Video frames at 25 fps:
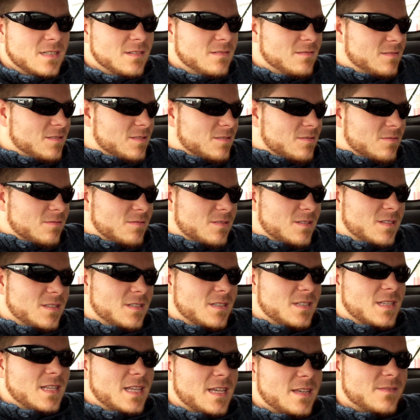Let's go to
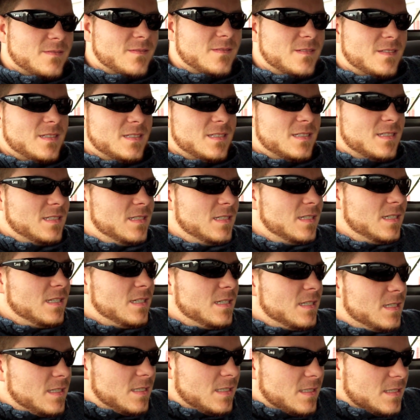the left.
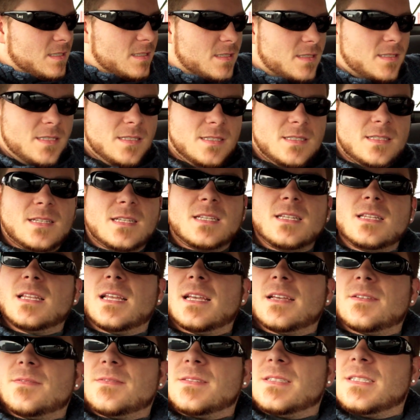To the
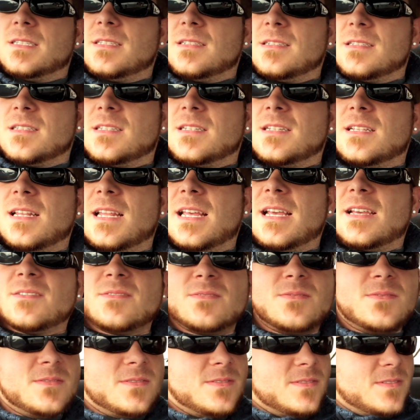left, to the
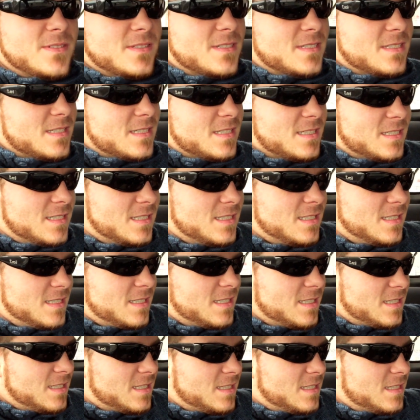left.
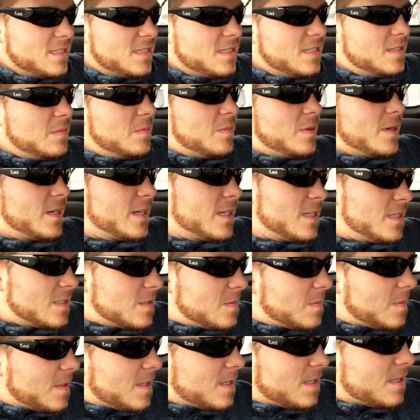There's a parking
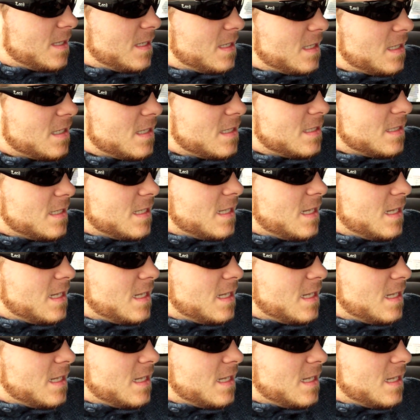spot on the